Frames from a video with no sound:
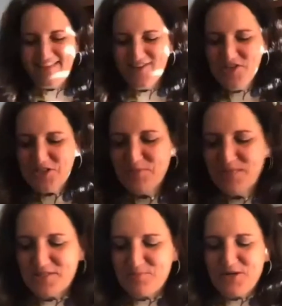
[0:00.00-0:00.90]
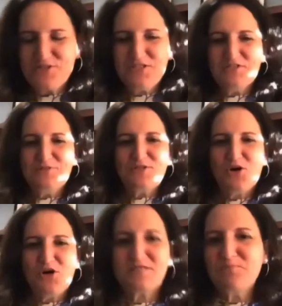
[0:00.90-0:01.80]
there used to be this person who
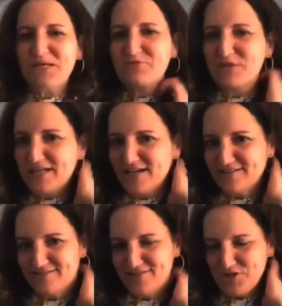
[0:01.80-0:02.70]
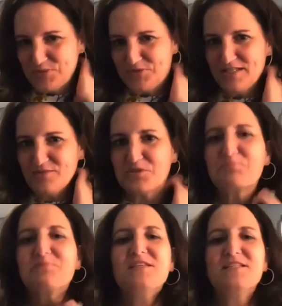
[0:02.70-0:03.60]
taught speed reading. You know, this
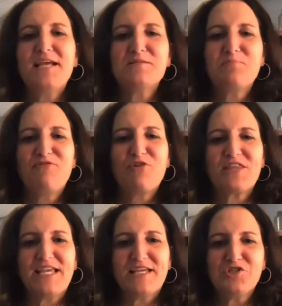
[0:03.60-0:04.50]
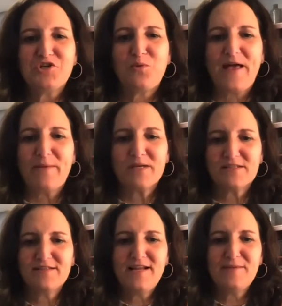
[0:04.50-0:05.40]
was the days before the interweb,
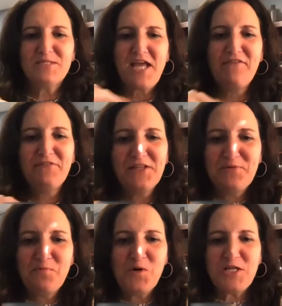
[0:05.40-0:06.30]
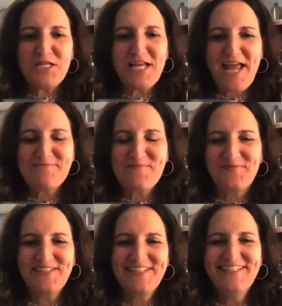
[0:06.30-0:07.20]
named Evelyn Wood, and
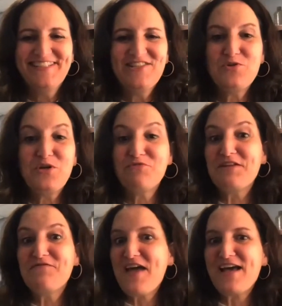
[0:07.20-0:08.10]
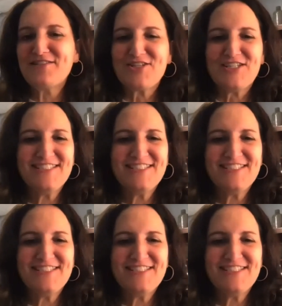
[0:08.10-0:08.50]
you could read faster.